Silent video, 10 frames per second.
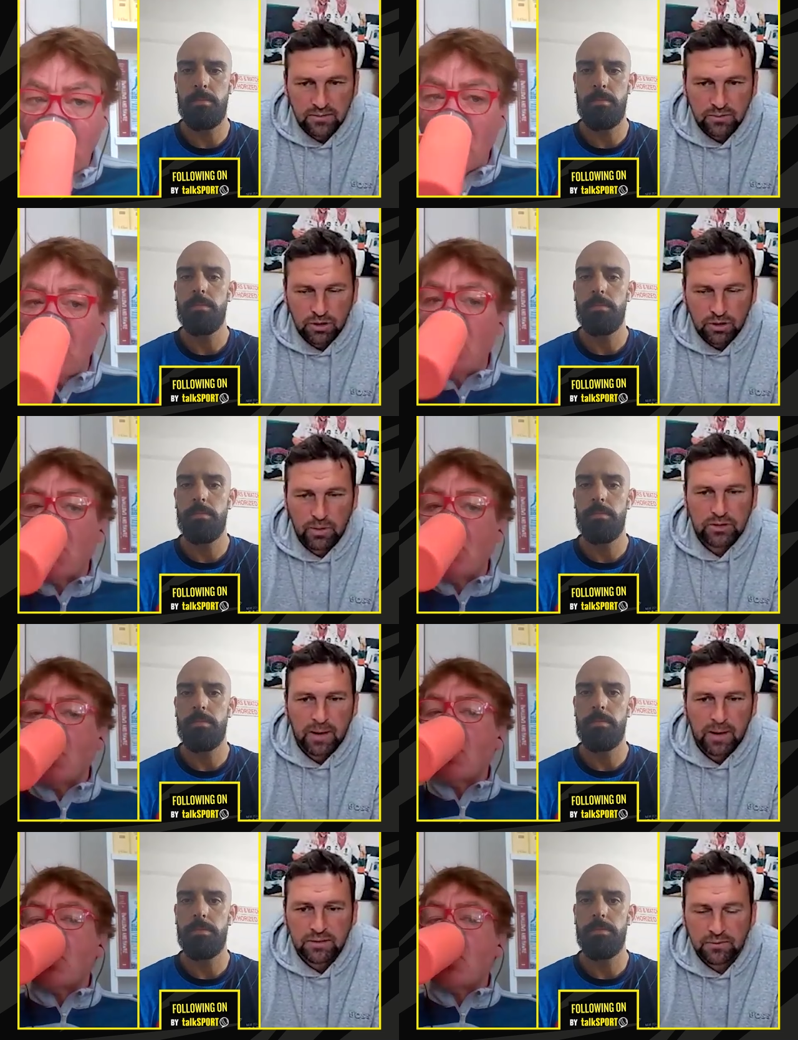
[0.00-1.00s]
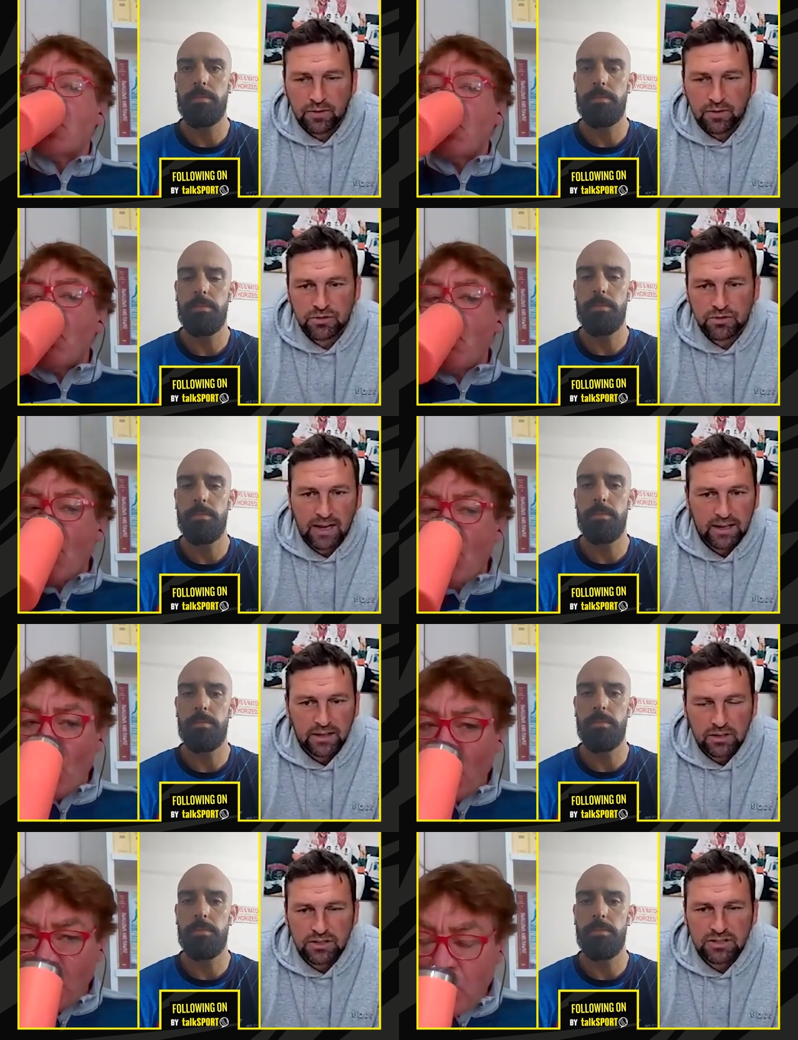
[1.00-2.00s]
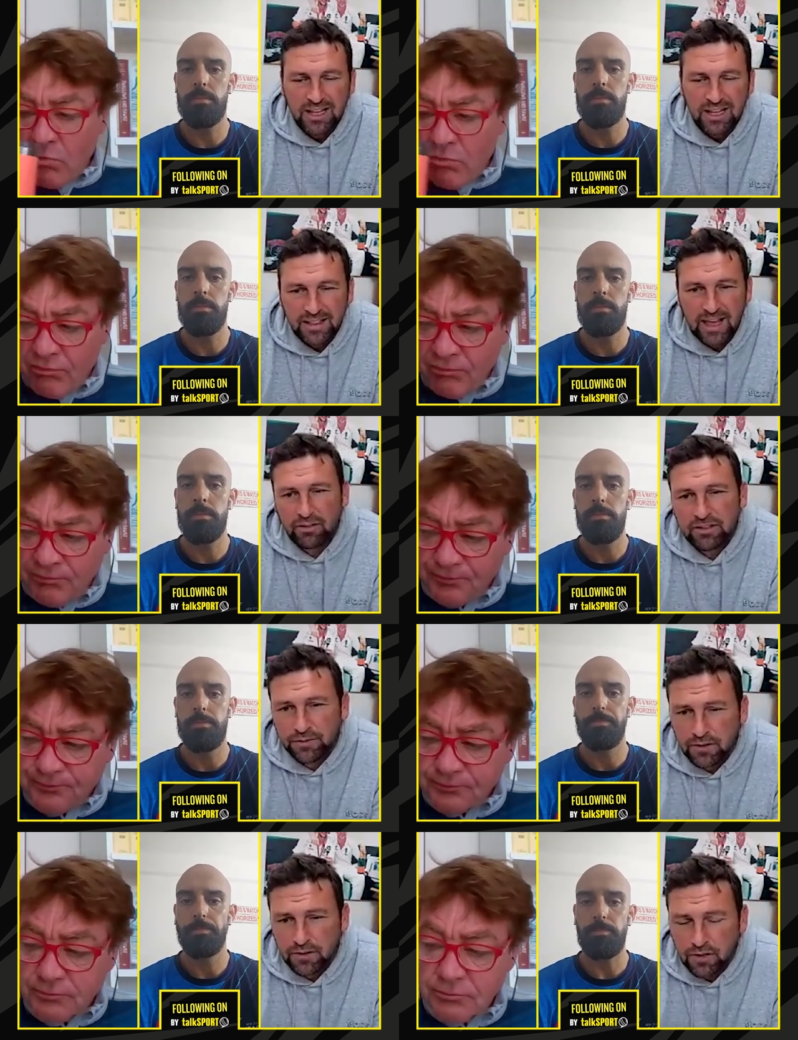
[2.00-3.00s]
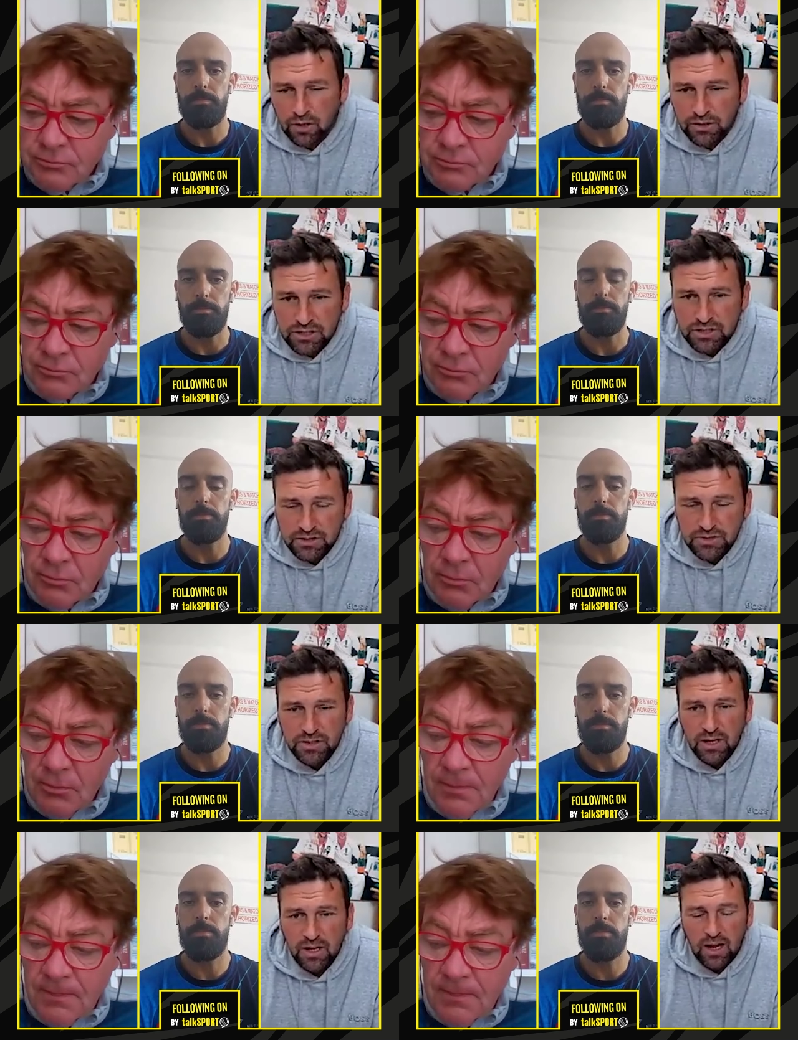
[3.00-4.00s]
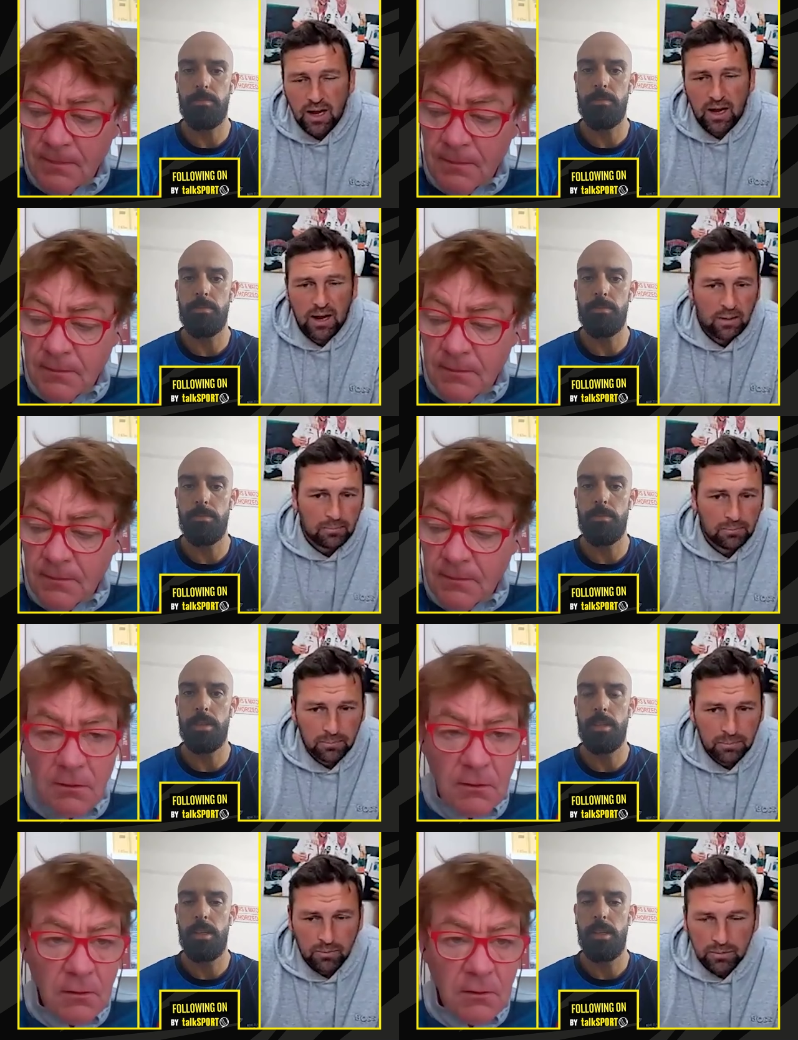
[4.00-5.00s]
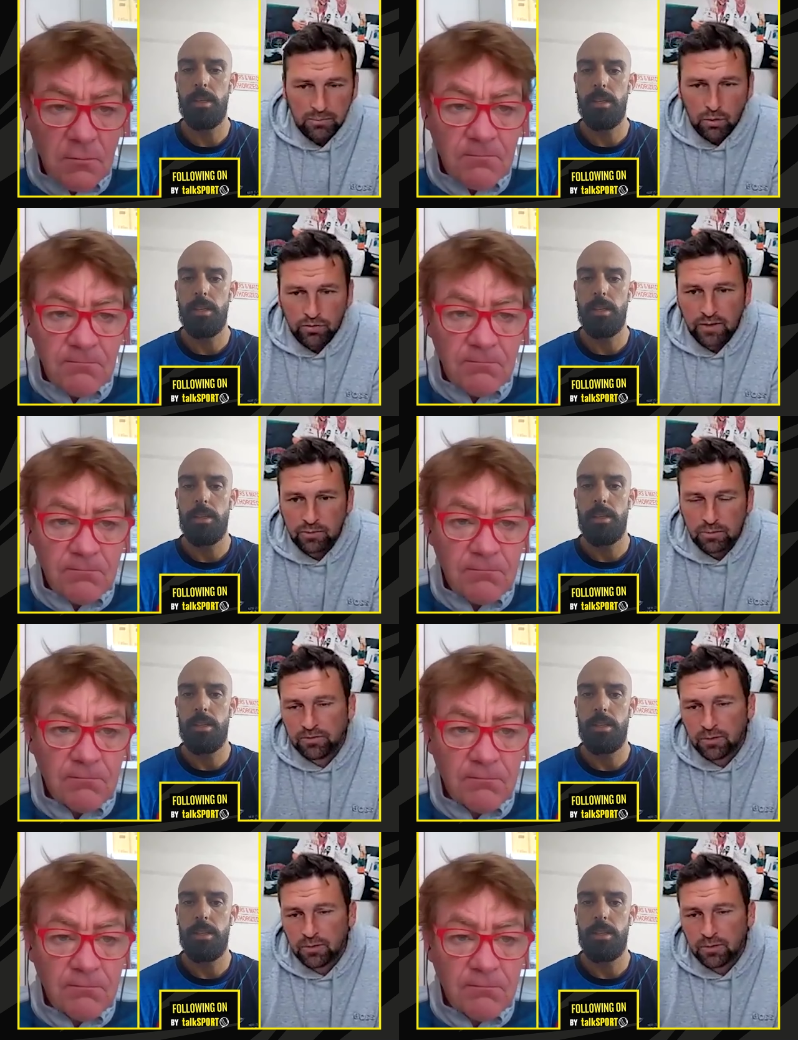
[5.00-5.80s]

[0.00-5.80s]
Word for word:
Speaker 1: And what you're expecting from Sri Lanka, because it's they're on different conditions, um, they're more favourable